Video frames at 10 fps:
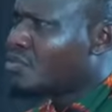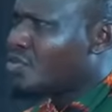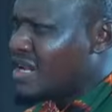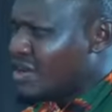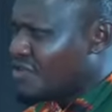
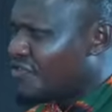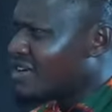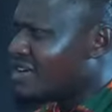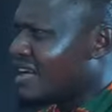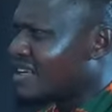what are you
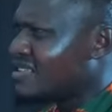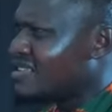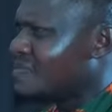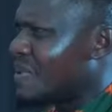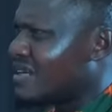feeling like in
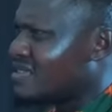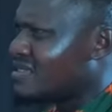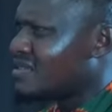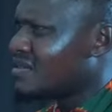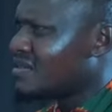this
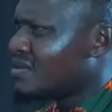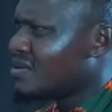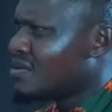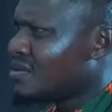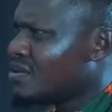palace?
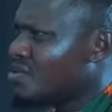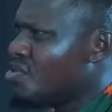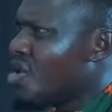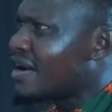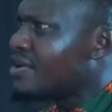
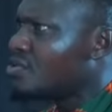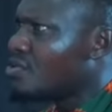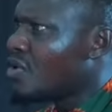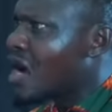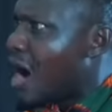Who are you?
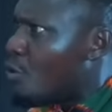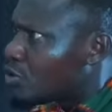I